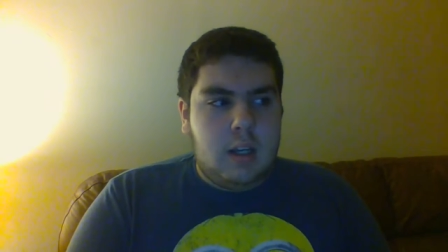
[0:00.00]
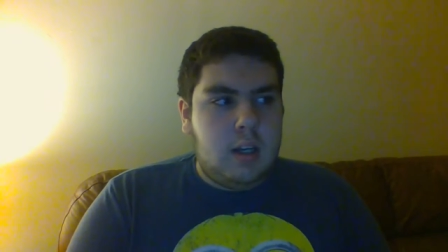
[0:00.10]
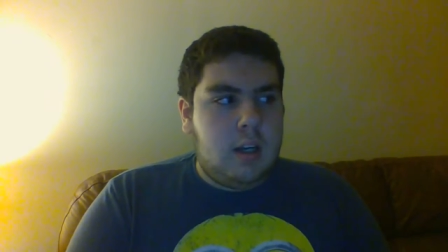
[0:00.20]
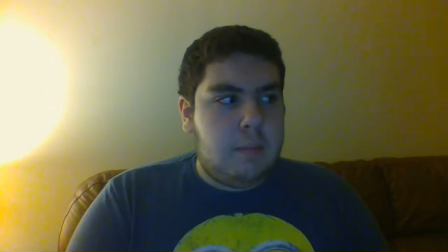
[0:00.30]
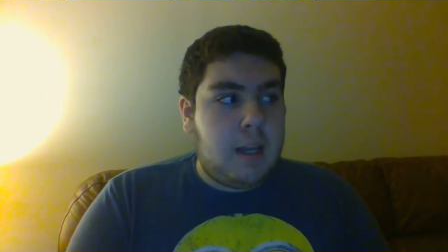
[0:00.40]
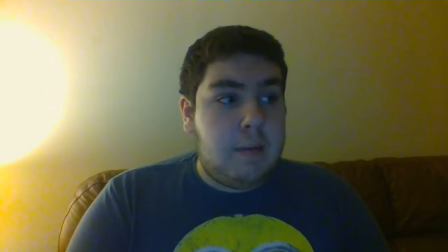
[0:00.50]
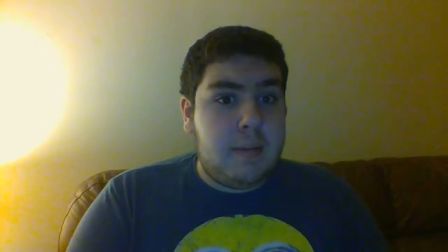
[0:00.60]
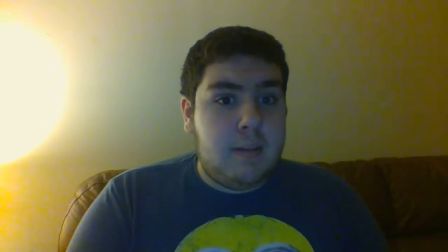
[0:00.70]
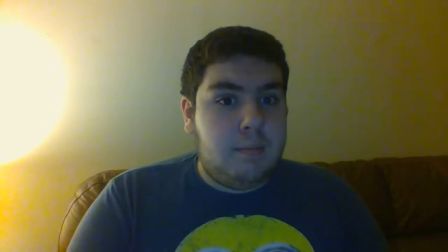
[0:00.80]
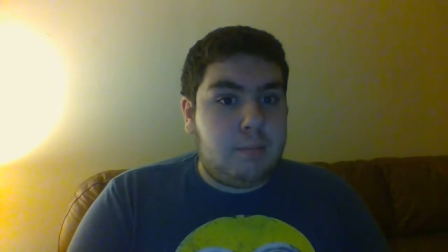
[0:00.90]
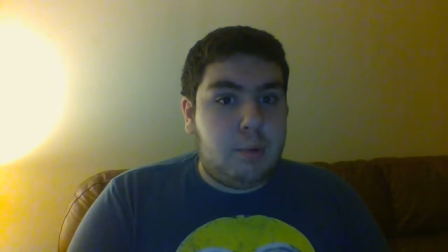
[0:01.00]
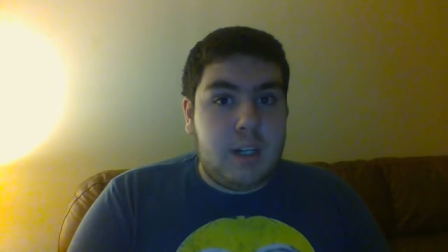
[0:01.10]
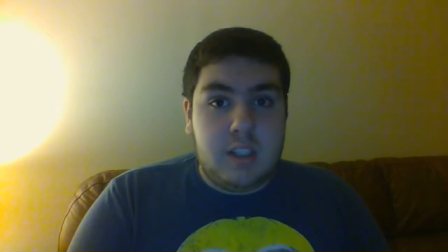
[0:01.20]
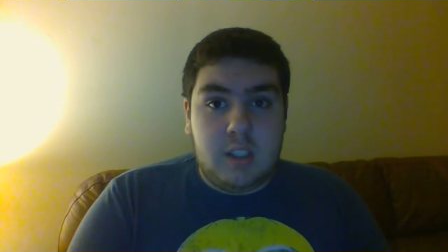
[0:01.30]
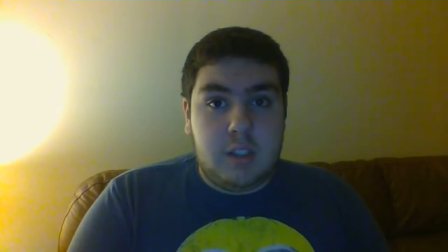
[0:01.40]
have been
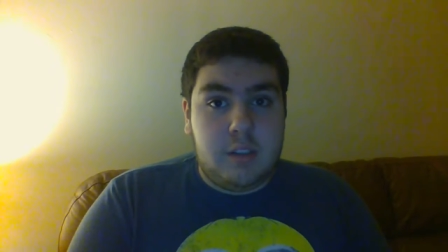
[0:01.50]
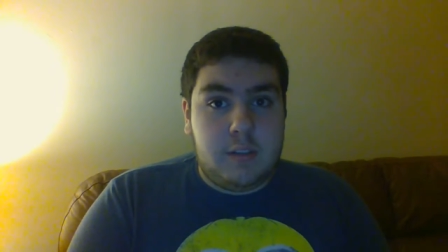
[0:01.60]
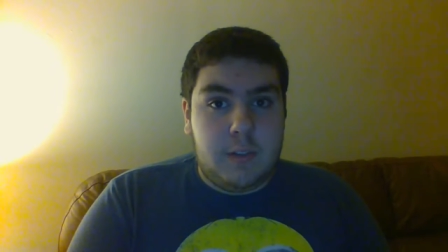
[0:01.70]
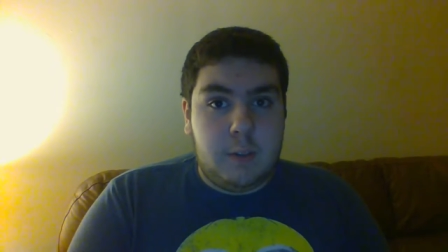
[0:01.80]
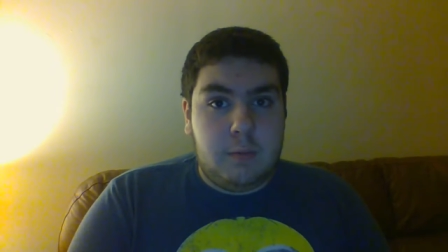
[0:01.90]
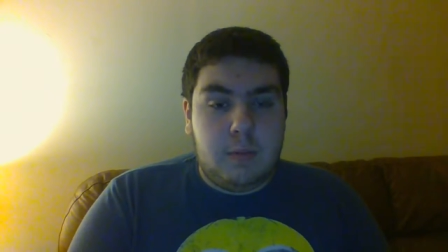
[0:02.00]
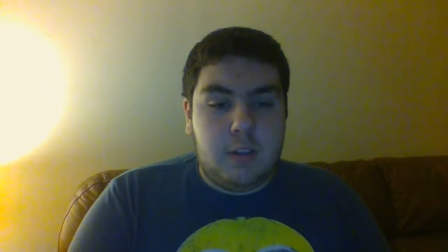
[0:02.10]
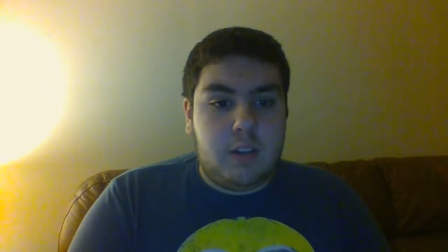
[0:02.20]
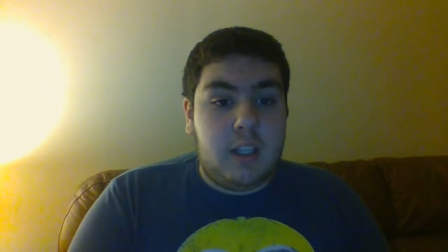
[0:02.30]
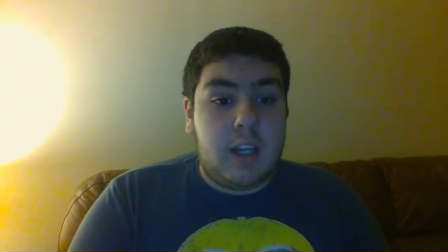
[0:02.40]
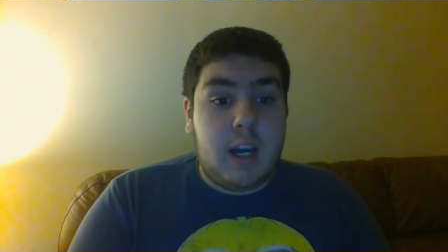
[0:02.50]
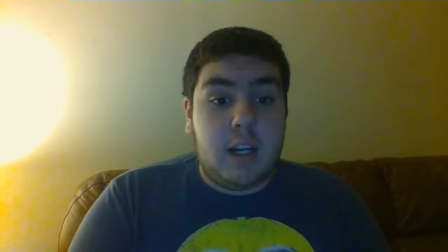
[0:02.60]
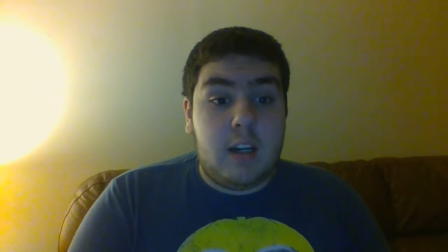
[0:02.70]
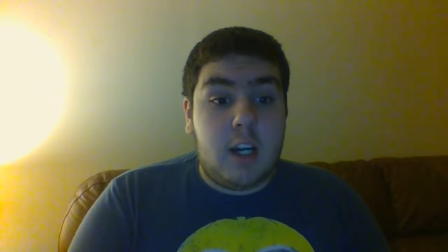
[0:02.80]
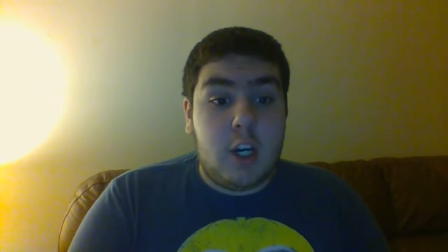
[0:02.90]
praising this film. It
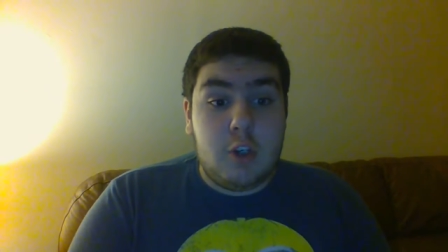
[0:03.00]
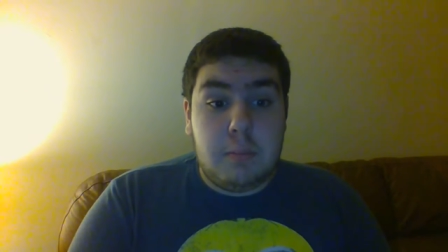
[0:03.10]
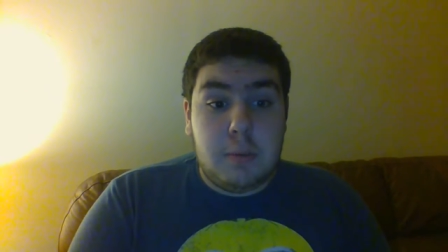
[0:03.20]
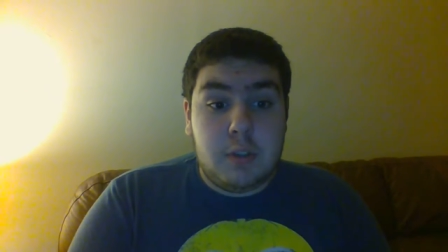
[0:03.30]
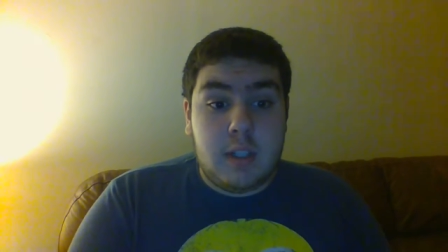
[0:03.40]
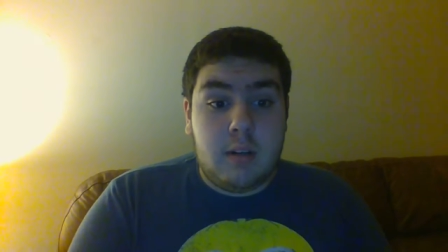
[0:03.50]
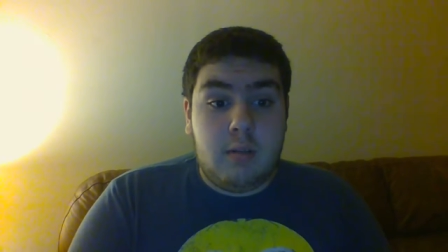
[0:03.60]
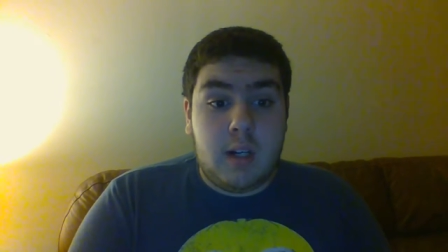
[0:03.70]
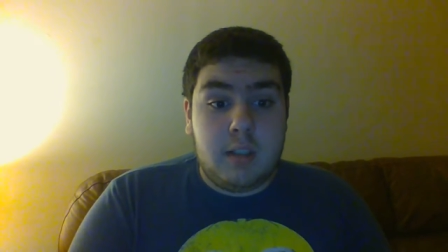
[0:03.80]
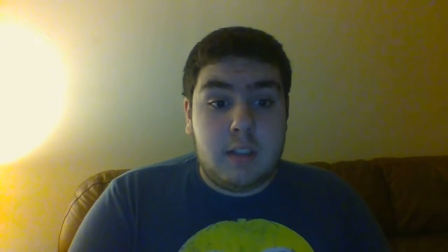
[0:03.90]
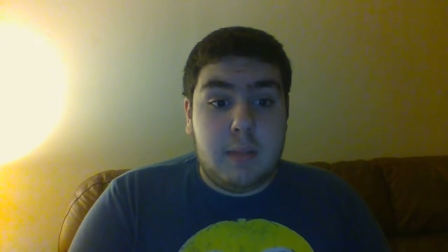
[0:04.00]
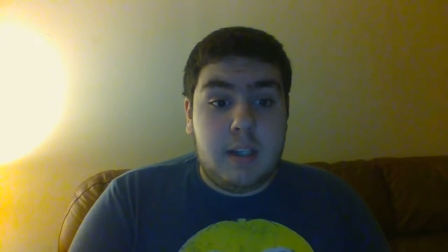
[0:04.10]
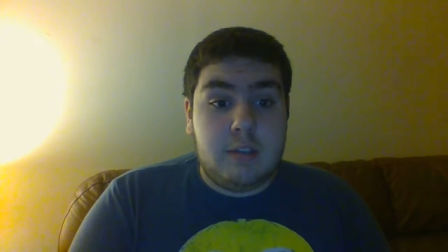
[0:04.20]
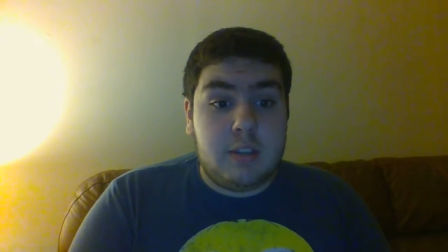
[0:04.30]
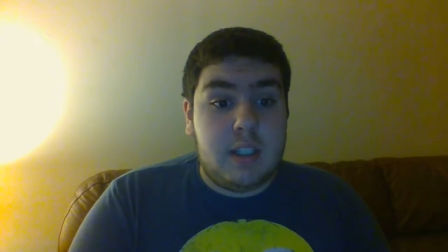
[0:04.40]
got 100% on Rotten
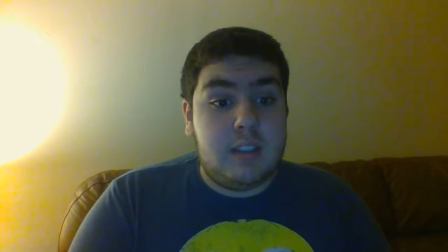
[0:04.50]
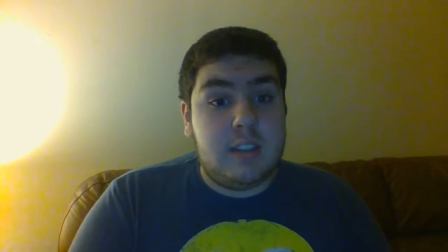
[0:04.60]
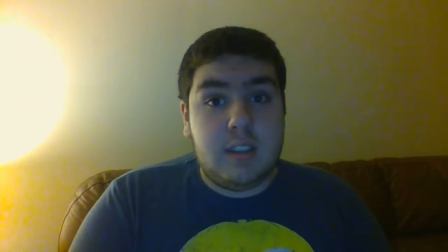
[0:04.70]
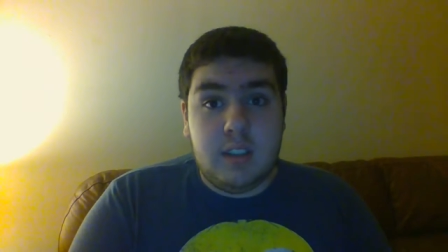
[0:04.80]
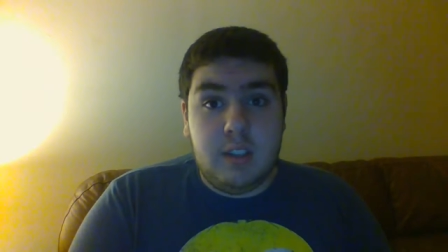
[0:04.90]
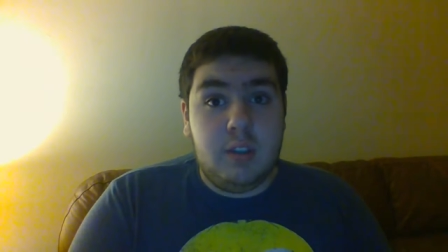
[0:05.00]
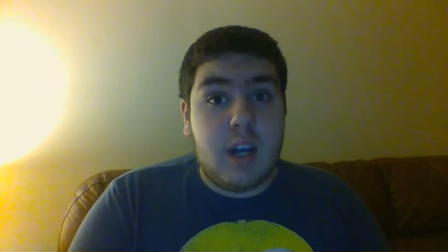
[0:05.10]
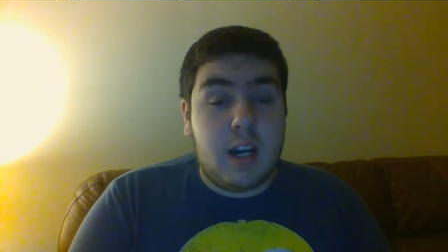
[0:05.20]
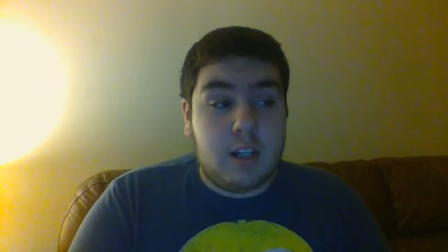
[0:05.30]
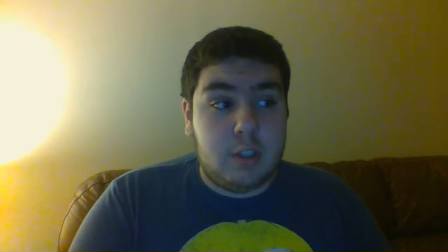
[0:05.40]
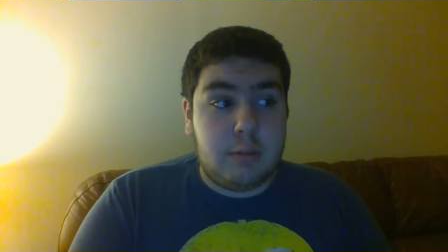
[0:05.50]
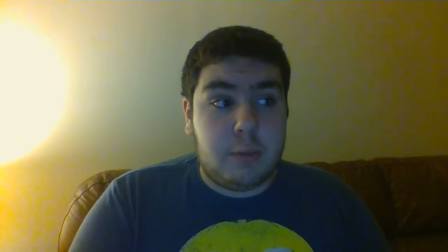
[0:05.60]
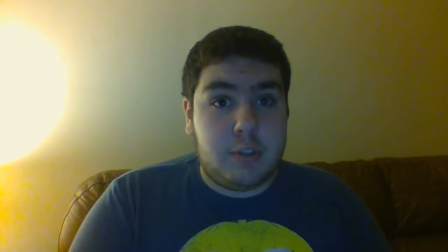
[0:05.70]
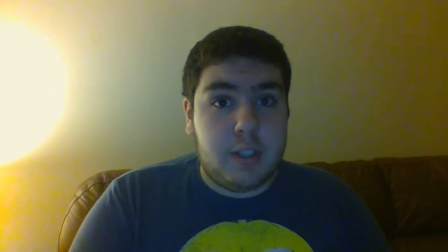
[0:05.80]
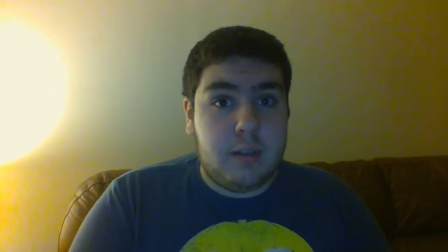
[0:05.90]
Tomatoes, and it still got
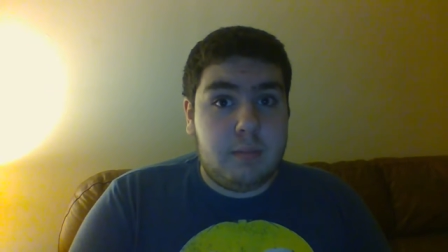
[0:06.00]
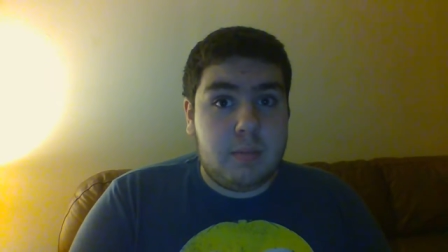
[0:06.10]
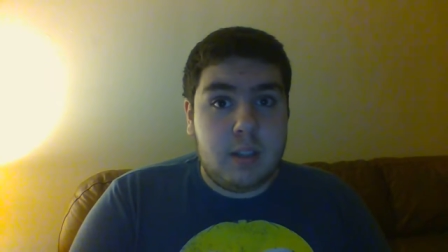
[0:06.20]
100%.